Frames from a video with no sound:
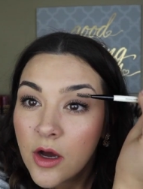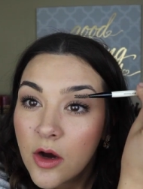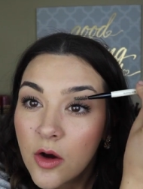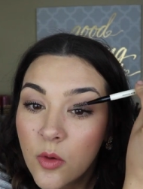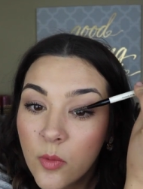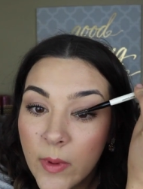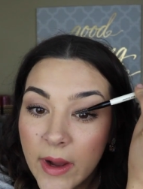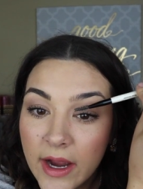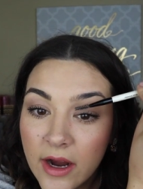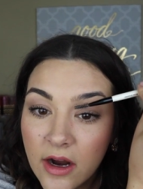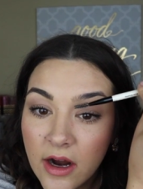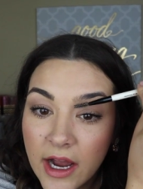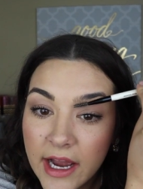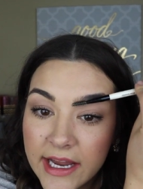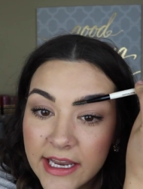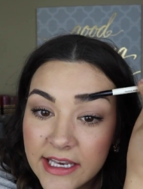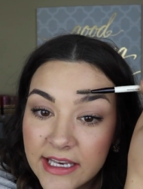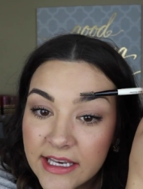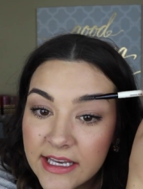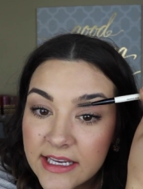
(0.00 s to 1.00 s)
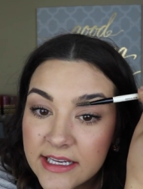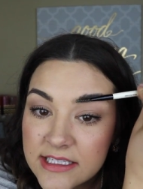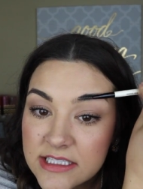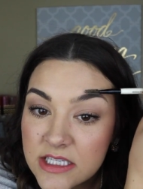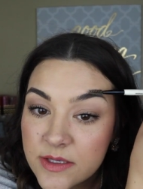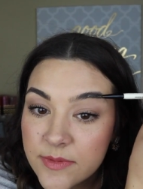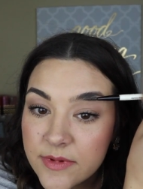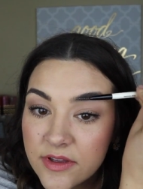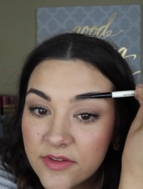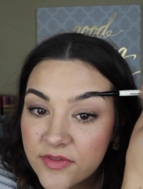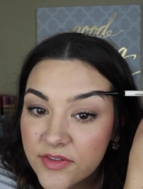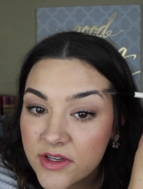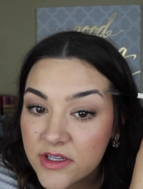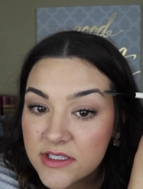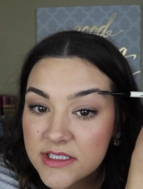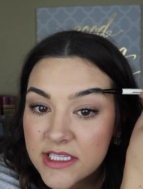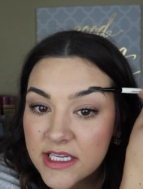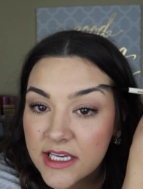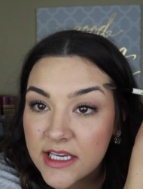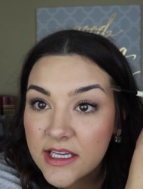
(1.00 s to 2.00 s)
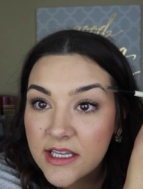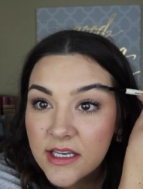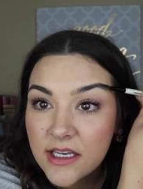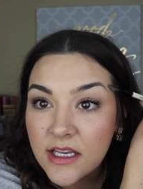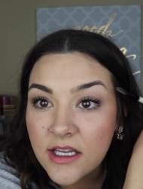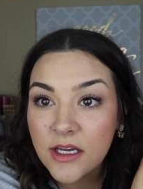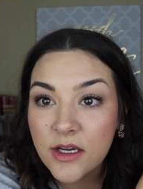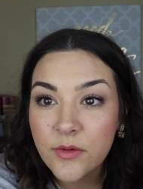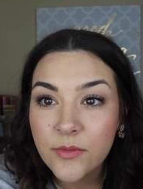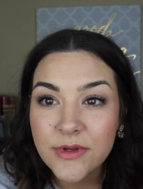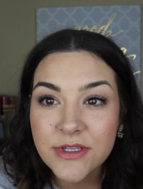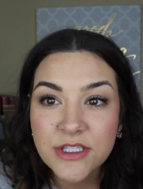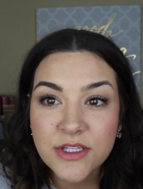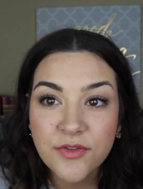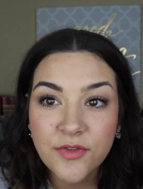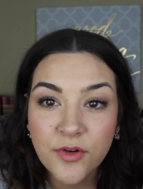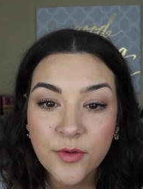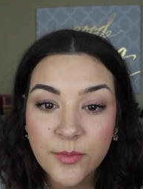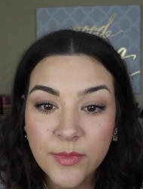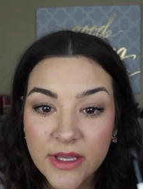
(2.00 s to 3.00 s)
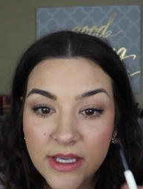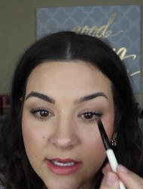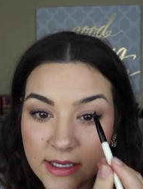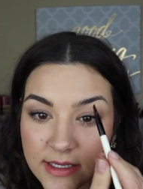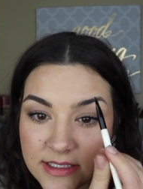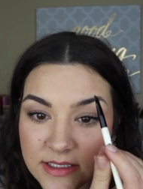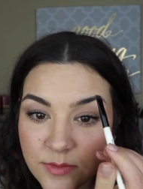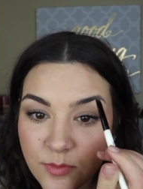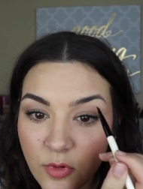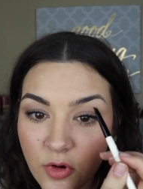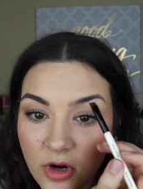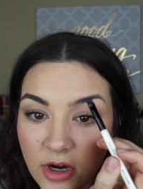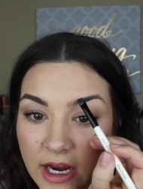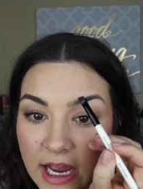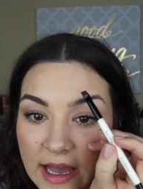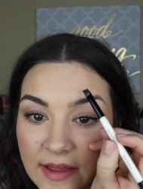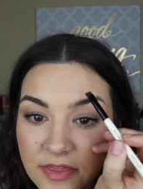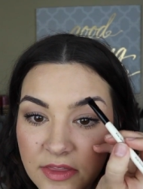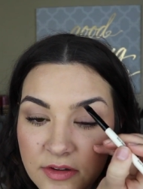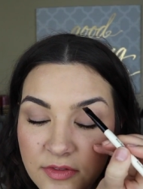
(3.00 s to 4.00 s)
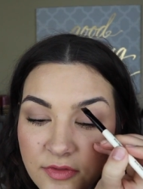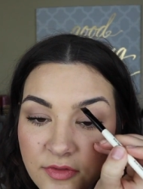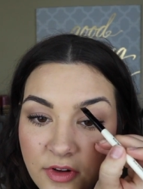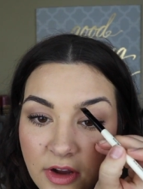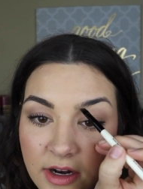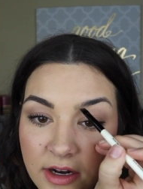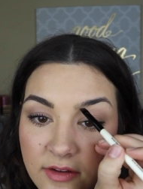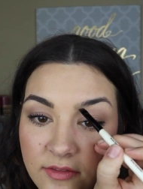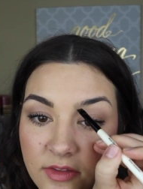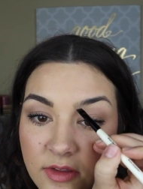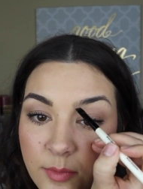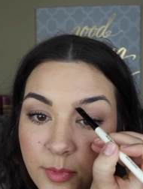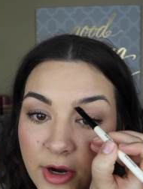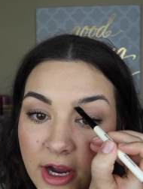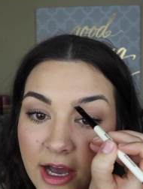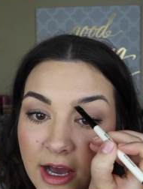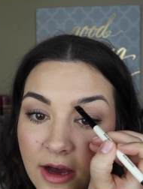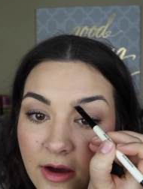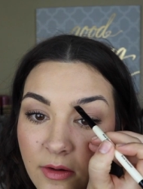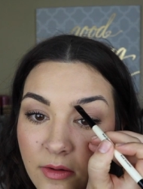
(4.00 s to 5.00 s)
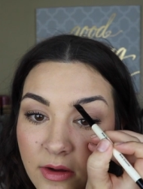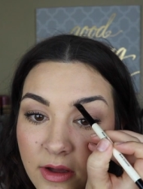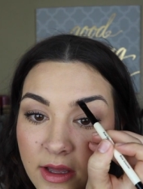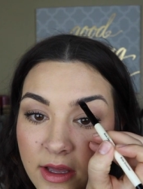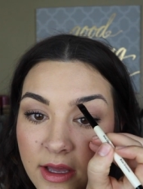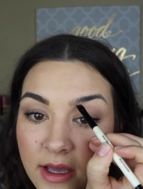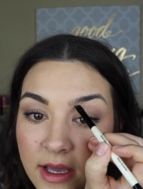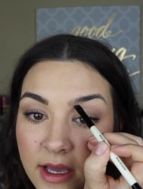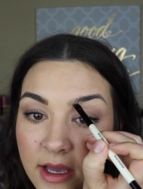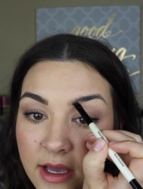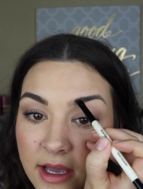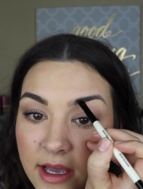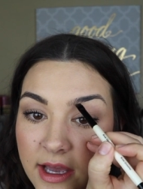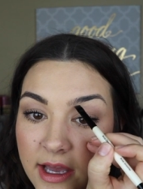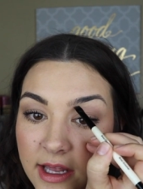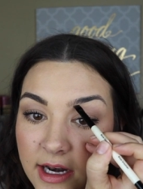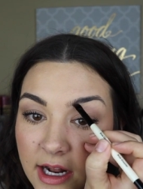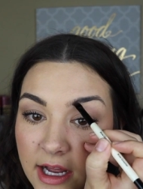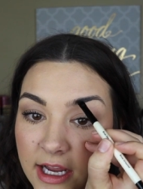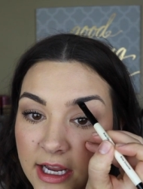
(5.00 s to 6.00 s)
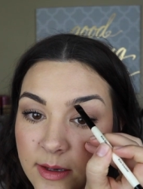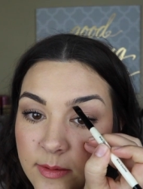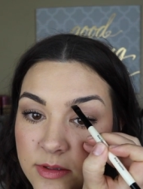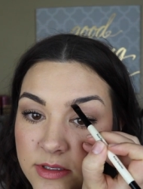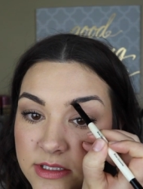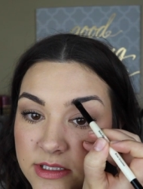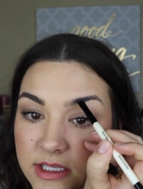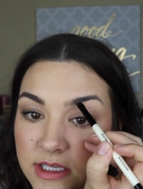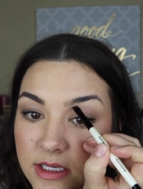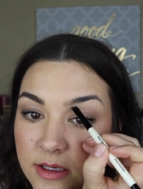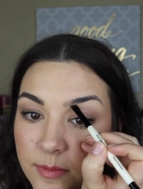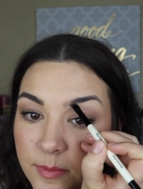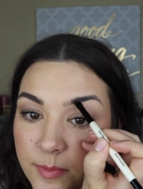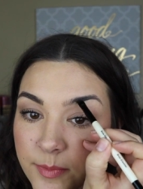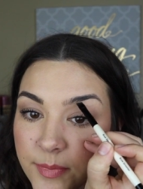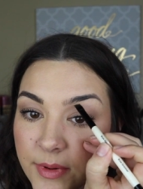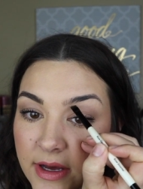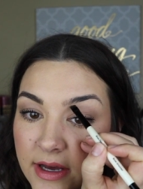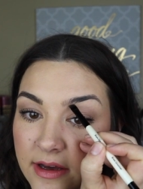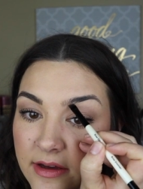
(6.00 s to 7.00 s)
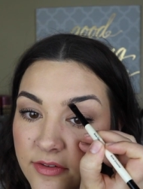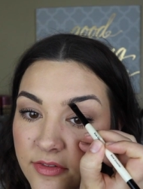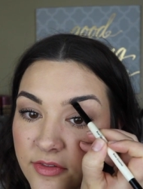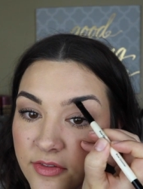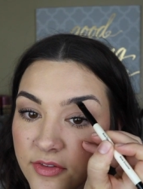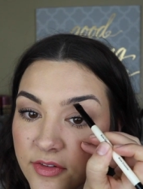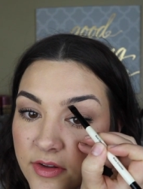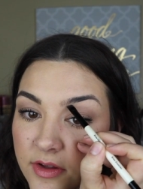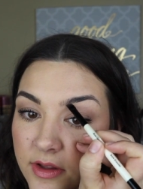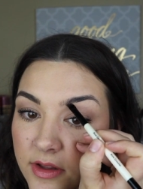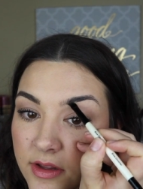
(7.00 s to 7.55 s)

where I need to be filled in, which for me is more at the front of the brow. And I am just gonna buff